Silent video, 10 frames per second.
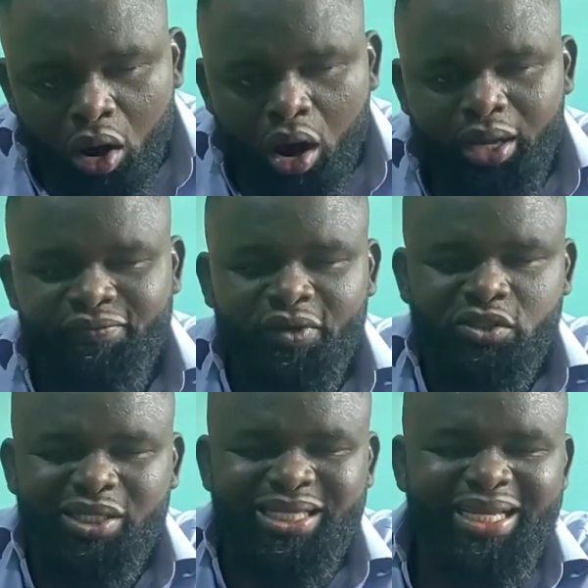
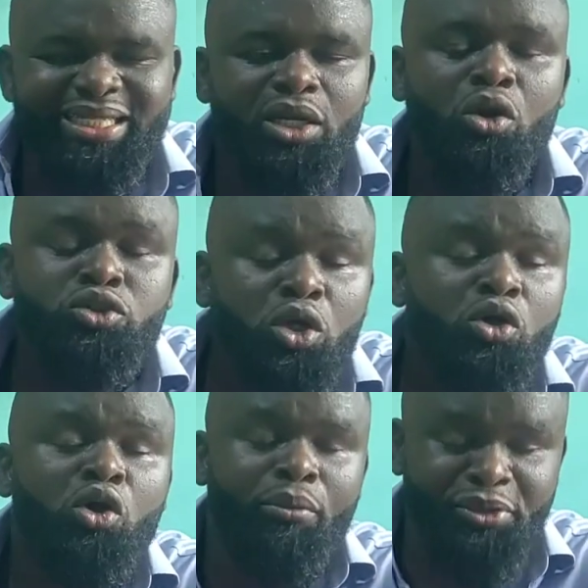infrastructure in the Kuzungu
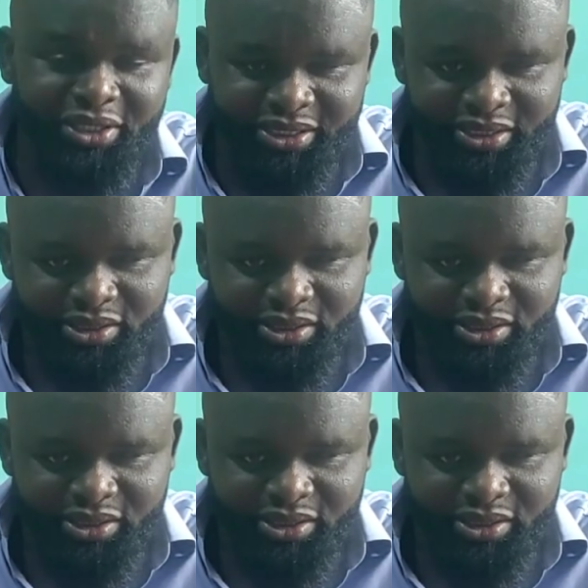communities